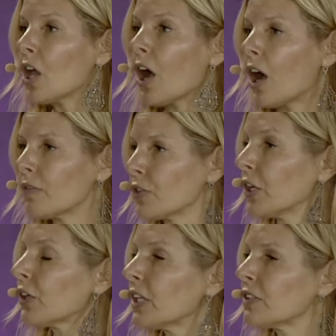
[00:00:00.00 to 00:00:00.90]
of
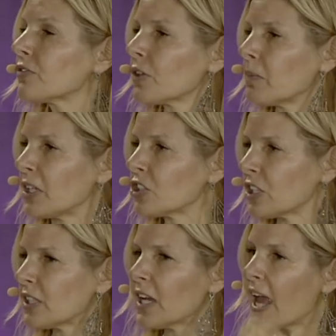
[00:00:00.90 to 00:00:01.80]
their
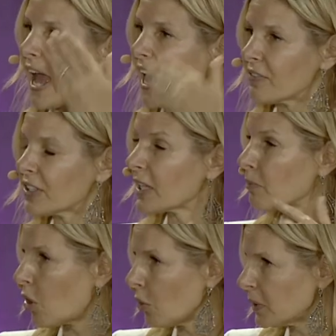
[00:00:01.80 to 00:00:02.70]
information, having
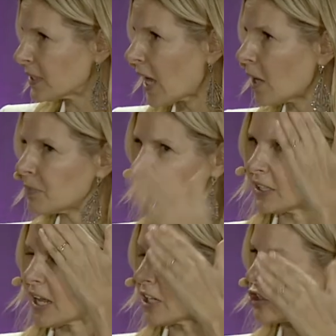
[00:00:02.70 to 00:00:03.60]
them always opt
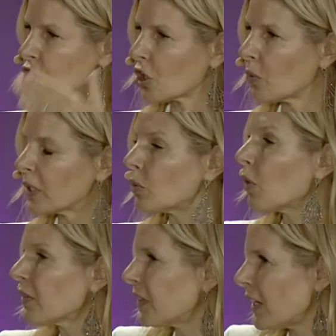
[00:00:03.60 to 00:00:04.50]
in and showing
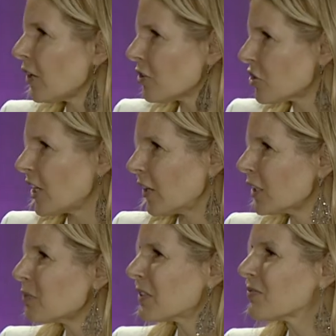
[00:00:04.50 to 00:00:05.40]
what they are
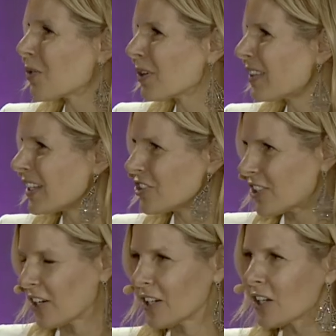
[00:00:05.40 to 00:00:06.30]
sharing before they
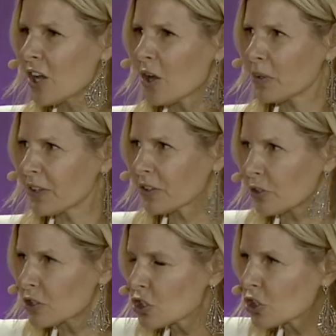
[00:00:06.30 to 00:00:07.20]
share it. We think
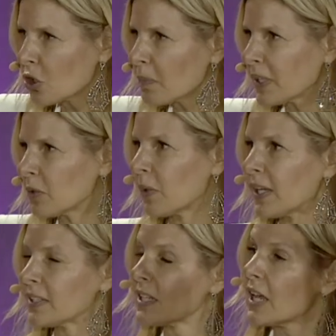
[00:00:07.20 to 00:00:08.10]
there's so many
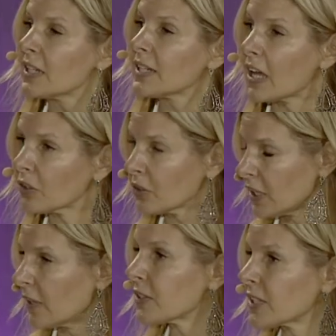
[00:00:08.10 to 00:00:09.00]
ways, not
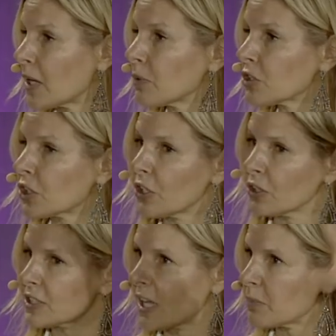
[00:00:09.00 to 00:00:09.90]
only on the
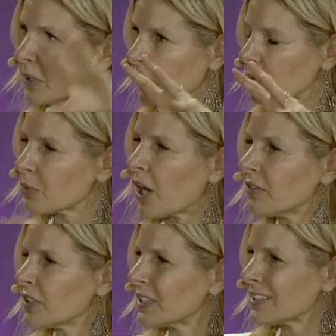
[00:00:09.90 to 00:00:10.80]
cybersecurity side, but on the
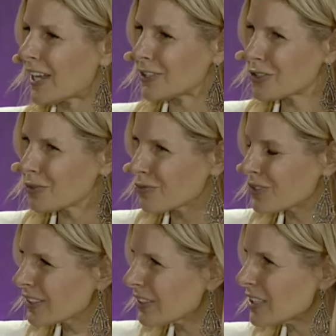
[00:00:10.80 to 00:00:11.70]
privacy side, to
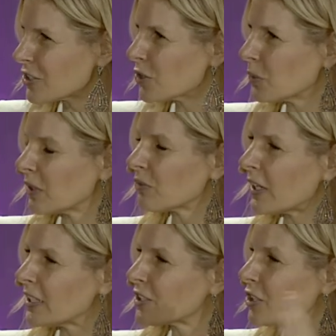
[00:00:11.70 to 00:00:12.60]
really do it
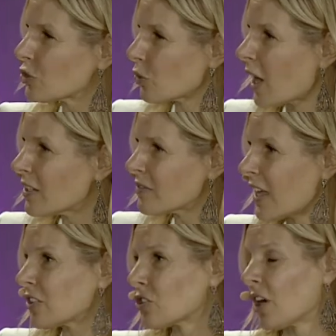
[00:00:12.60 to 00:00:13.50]
right, to drive
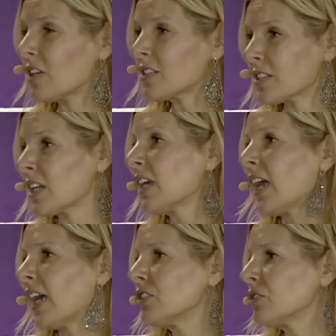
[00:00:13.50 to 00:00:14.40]
that trust,
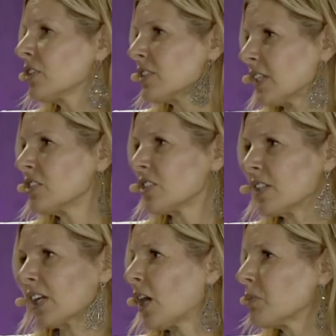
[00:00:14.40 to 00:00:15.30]
and utilization
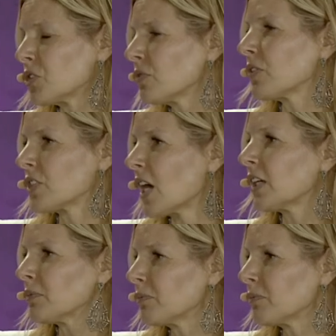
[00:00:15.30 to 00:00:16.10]
then comes over time